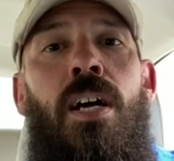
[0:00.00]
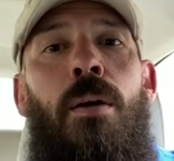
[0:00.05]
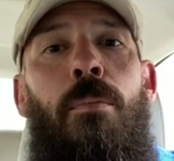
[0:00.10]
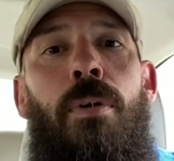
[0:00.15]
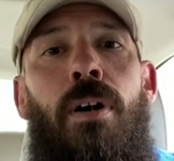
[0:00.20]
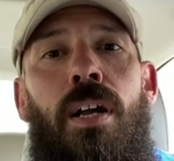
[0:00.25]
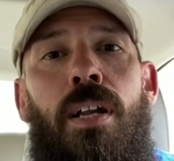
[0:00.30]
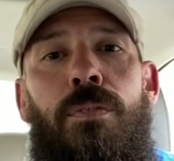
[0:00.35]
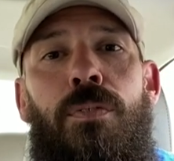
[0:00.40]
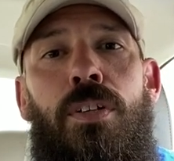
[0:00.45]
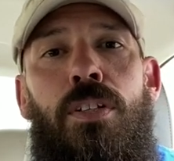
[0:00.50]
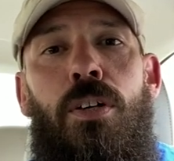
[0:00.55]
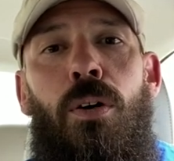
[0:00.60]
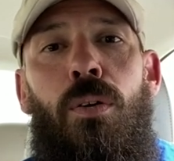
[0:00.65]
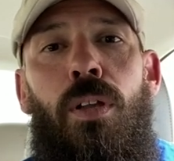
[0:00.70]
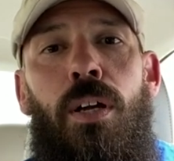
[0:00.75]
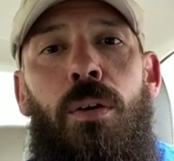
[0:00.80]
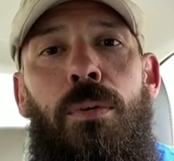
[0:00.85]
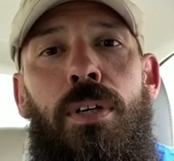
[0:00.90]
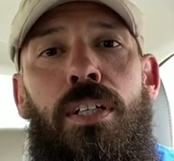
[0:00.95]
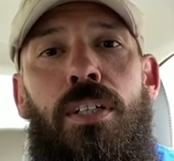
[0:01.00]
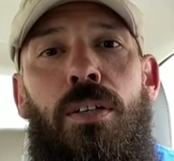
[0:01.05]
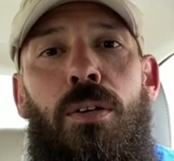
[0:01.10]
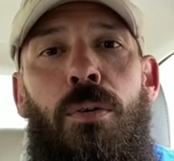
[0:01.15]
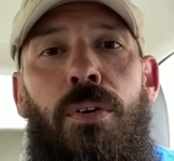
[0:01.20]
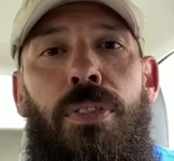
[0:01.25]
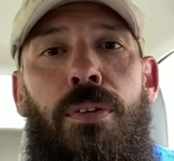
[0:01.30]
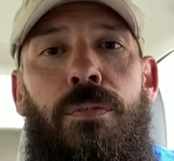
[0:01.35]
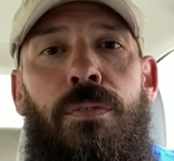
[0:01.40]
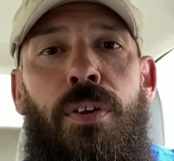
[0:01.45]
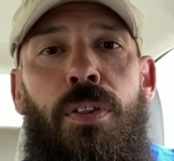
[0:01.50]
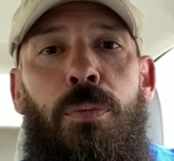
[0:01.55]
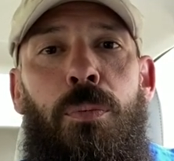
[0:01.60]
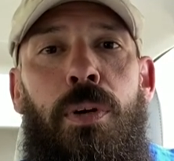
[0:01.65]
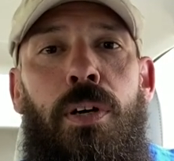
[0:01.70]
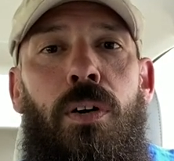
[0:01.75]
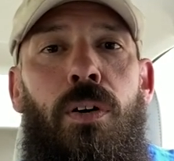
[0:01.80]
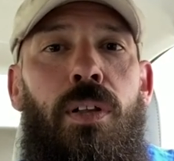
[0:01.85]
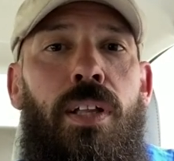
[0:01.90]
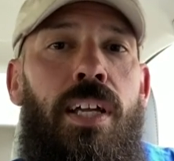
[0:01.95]
But if you tow like we do with a fifth
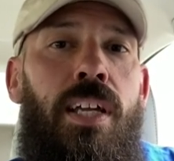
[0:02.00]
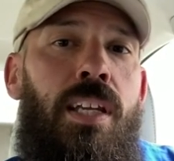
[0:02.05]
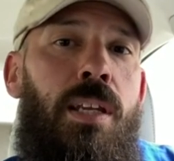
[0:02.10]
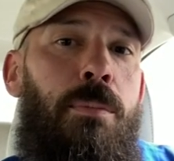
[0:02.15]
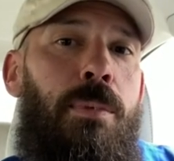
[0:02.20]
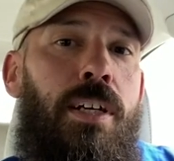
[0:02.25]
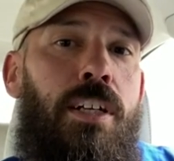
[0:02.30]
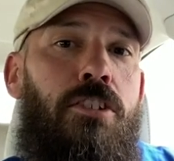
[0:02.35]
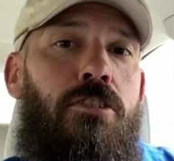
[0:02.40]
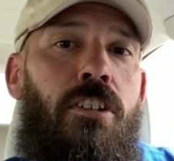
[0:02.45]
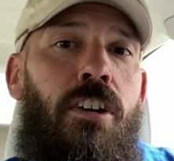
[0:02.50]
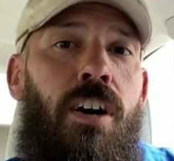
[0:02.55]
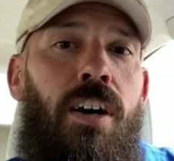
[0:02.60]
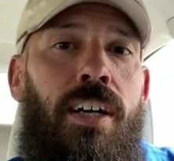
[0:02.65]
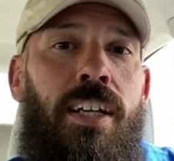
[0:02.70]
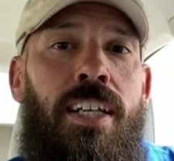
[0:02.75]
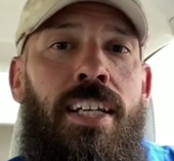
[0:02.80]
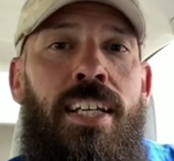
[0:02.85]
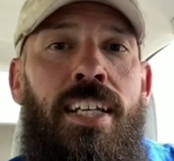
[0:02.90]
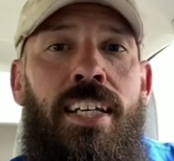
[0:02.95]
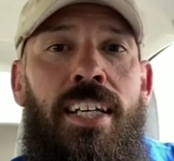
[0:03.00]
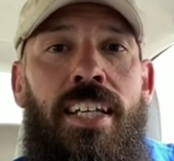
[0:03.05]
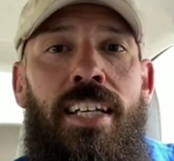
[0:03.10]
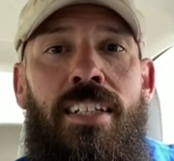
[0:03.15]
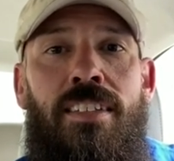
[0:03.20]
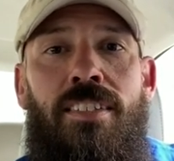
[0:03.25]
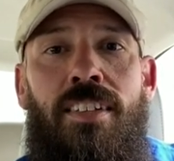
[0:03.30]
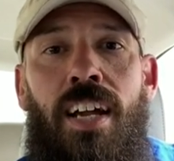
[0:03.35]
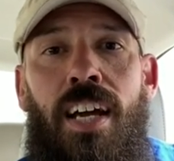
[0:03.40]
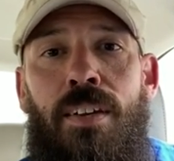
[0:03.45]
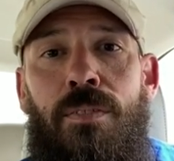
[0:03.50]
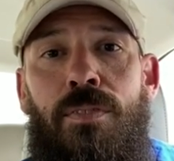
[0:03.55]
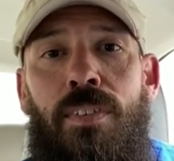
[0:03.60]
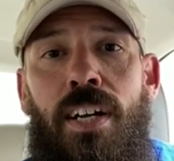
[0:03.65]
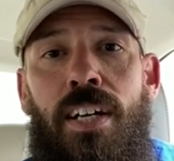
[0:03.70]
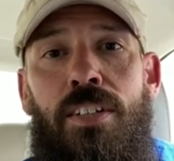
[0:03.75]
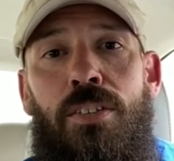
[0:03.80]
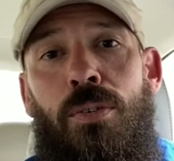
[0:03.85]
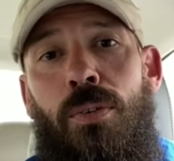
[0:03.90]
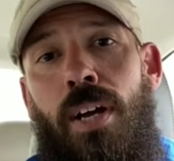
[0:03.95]
wheel and a big truck, it's kind of
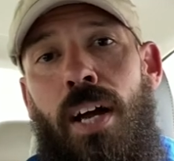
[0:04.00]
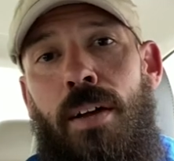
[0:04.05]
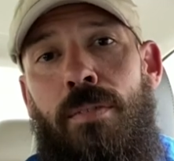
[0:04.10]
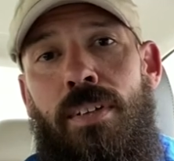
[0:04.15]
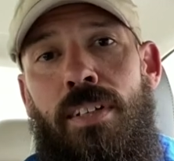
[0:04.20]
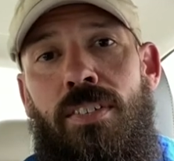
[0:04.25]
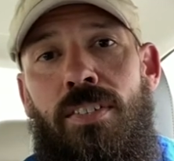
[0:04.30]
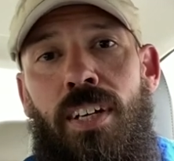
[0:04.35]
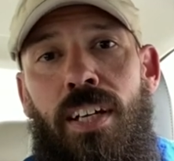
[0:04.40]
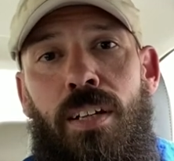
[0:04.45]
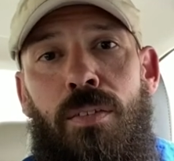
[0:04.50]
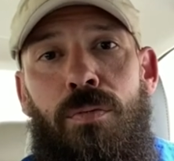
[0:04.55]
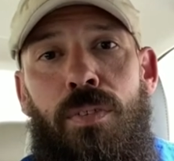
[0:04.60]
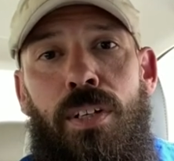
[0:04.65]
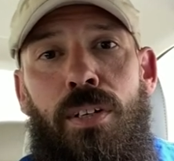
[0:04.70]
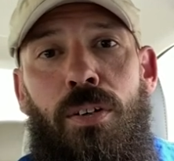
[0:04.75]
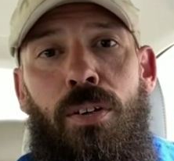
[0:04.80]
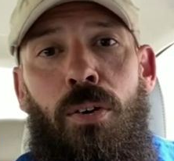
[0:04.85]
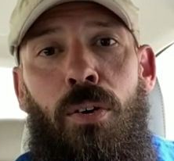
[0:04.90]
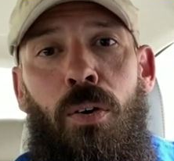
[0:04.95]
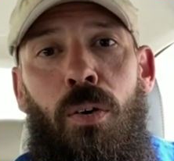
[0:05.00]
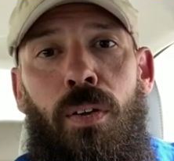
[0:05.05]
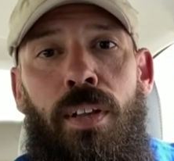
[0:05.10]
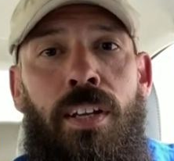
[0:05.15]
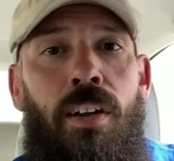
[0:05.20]
nice to have a second vehicle.